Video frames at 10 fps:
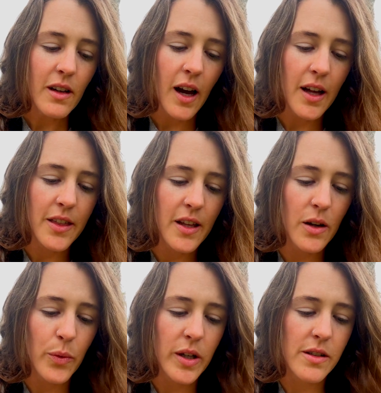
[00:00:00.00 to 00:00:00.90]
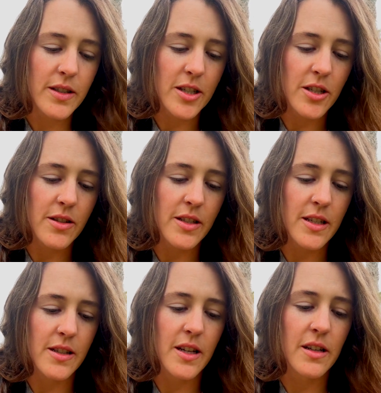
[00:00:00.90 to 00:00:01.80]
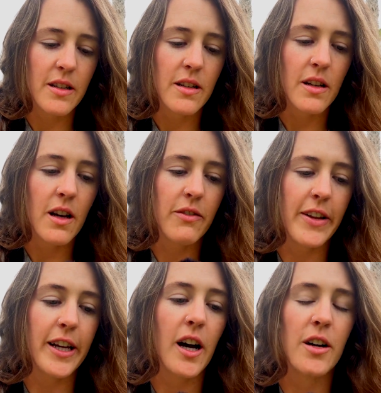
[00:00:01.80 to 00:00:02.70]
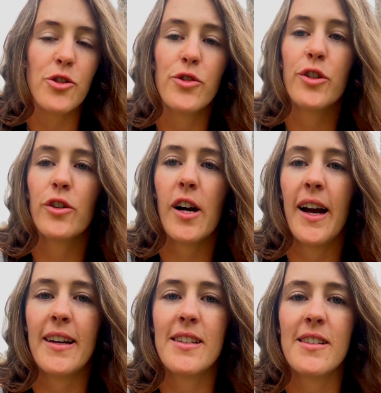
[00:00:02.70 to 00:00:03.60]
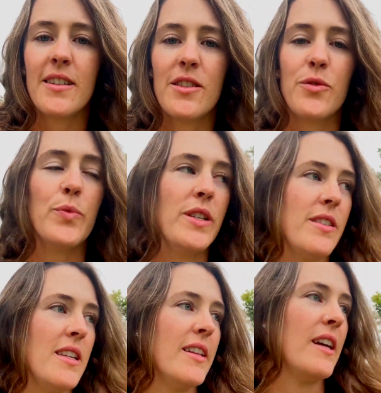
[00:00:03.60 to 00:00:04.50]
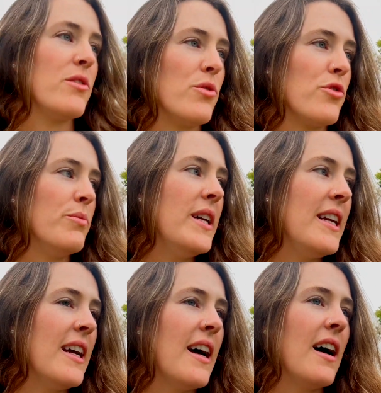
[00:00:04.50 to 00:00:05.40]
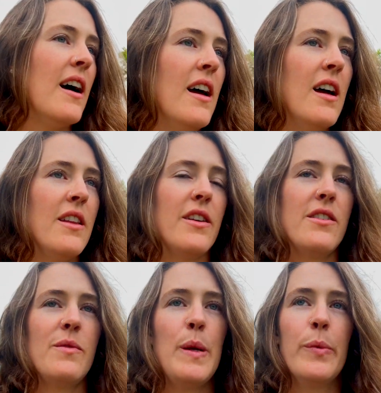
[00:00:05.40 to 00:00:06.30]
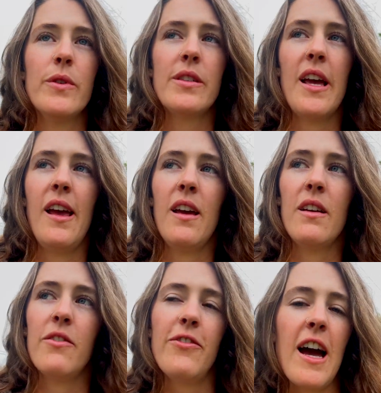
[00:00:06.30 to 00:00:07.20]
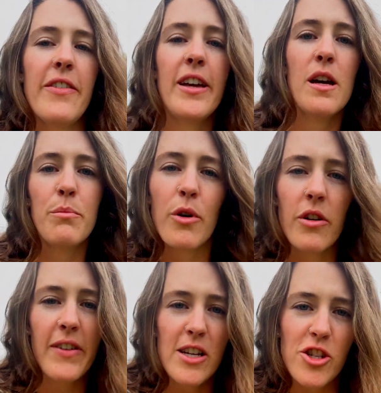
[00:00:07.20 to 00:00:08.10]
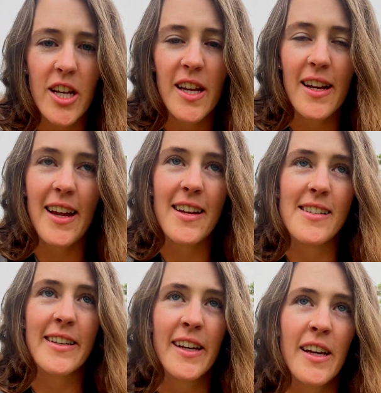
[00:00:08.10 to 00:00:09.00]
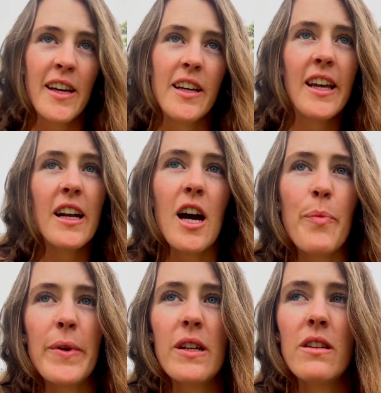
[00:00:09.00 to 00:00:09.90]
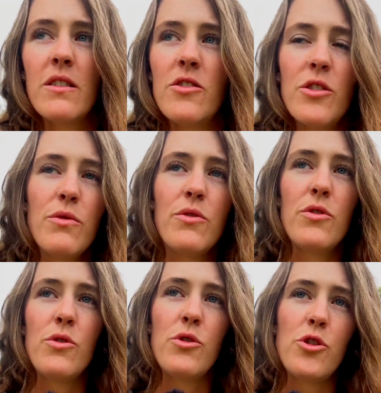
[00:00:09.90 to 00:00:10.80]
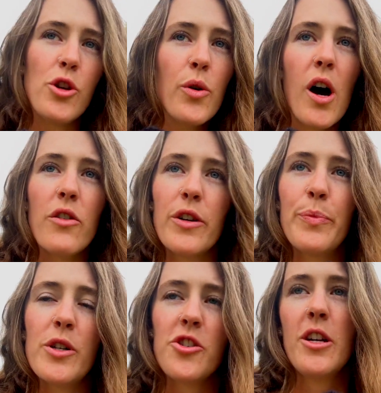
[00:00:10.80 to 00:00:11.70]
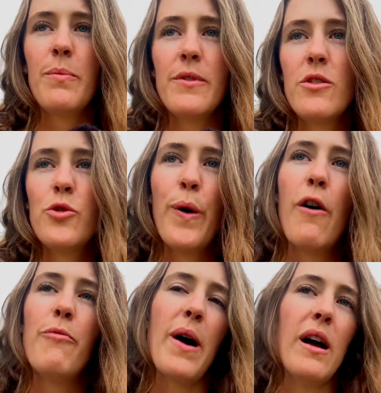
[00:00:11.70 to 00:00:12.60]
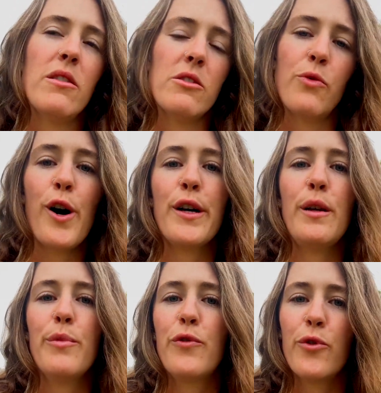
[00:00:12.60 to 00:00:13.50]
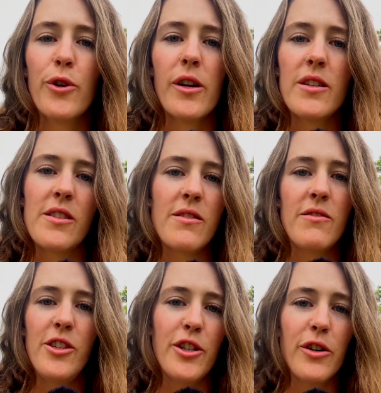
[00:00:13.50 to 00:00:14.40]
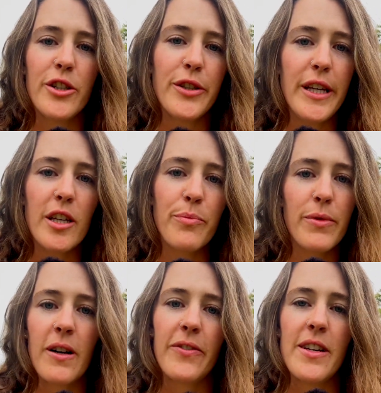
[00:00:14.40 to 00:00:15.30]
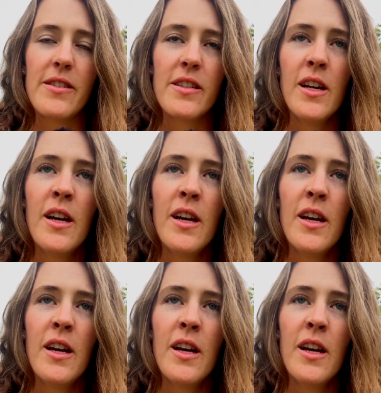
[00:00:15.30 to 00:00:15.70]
I think we're in such a season of hustle and grind, because we see social media. There's people saying 5 a.m. motivation and get up and do 200 push-ups and 12 miles of walking before you eat your breakfast.